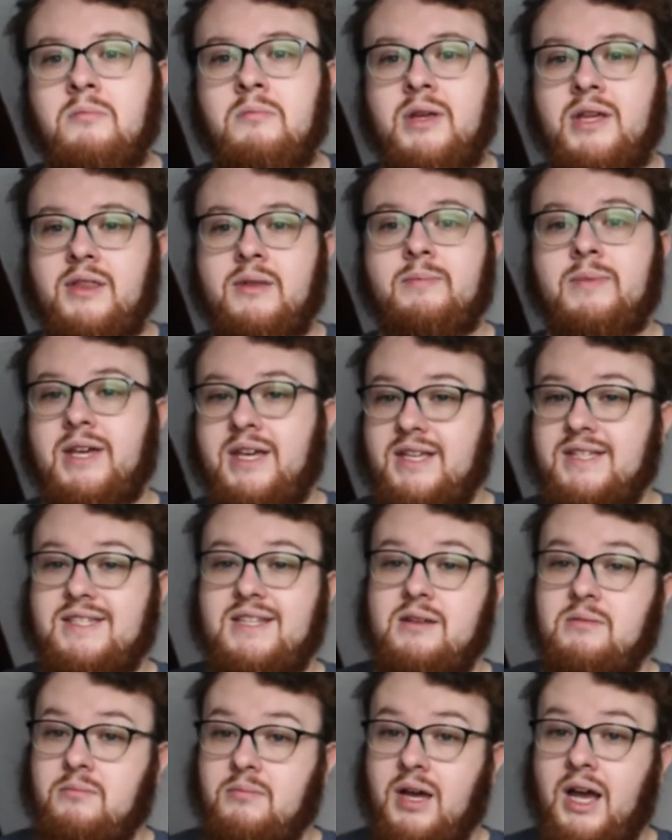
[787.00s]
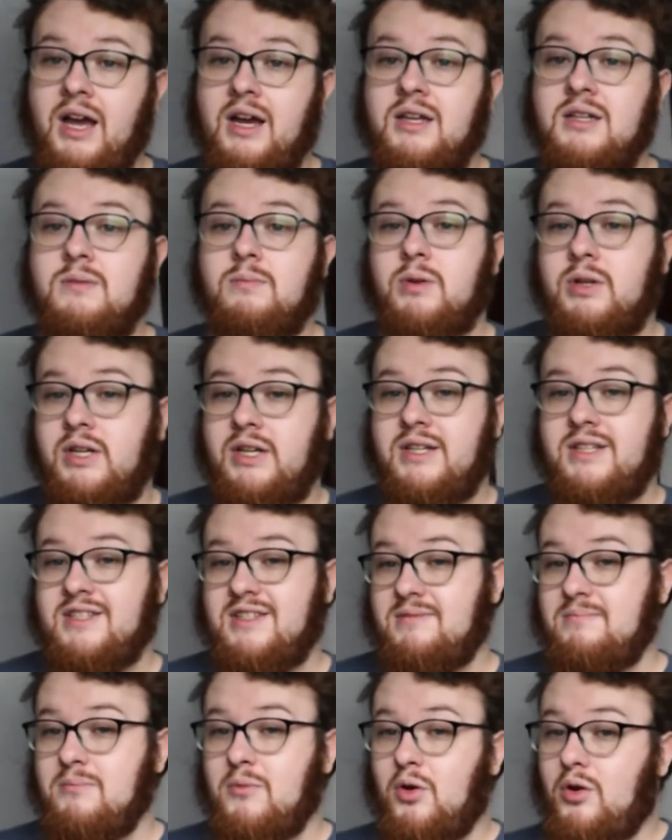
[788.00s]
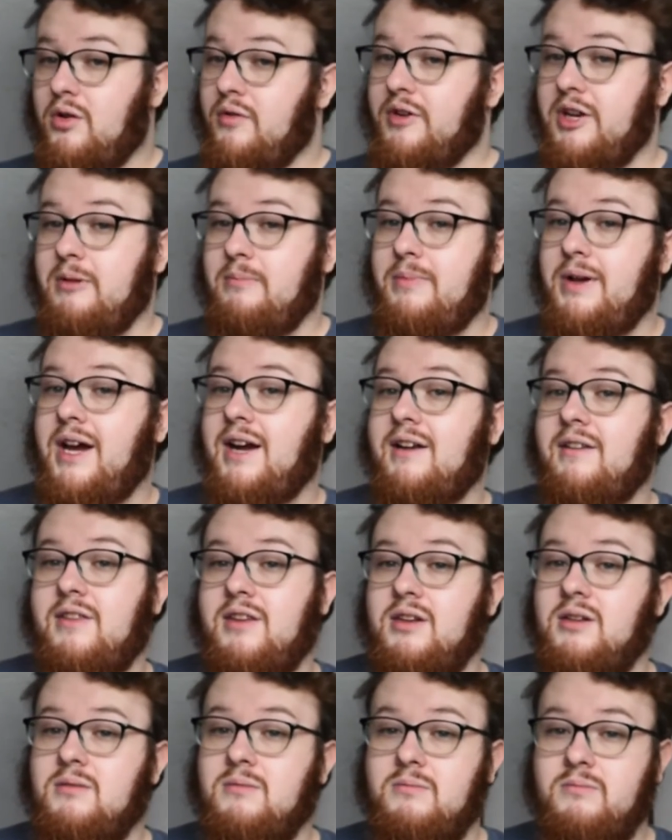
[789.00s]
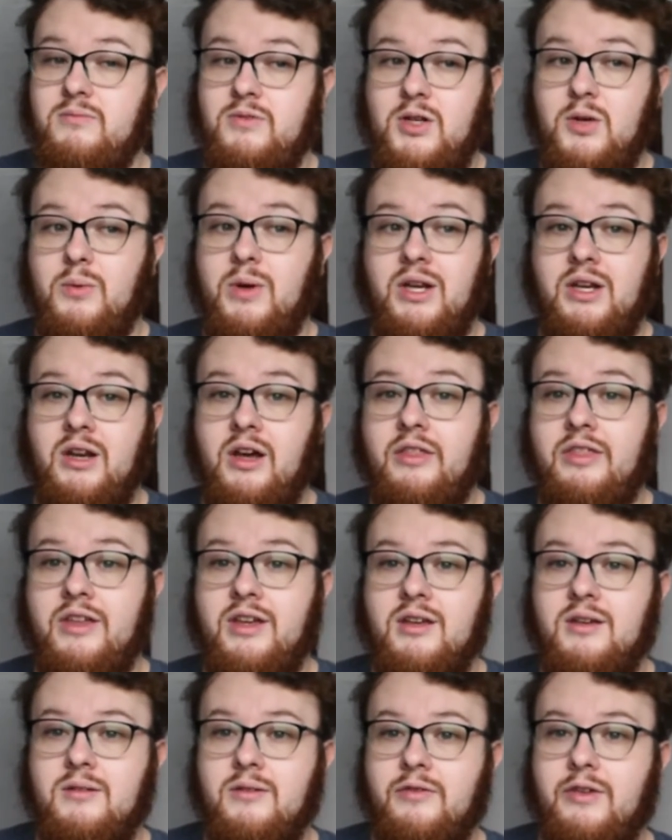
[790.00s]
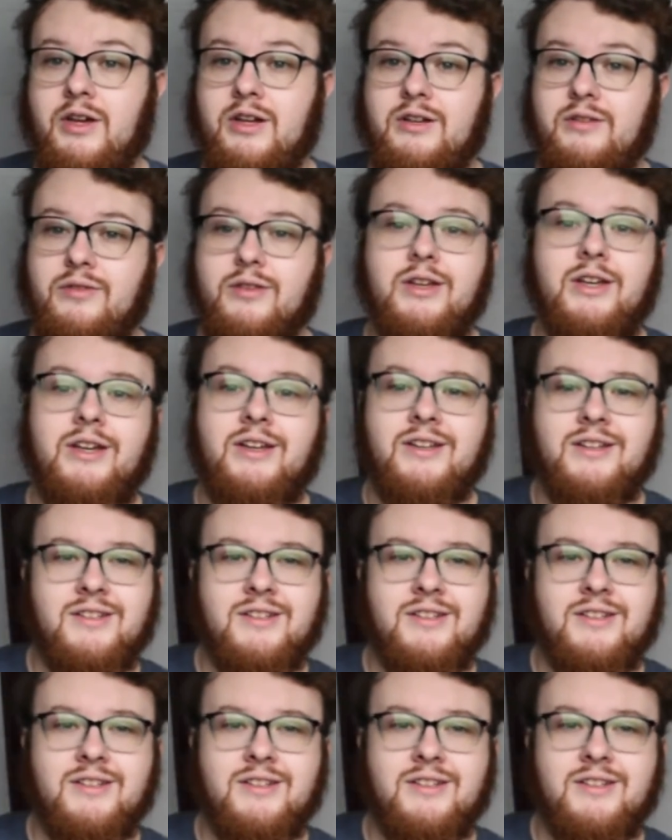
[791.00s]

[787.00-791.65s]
be the biggest impact, but it is more of an impact than doing nothing, effectively.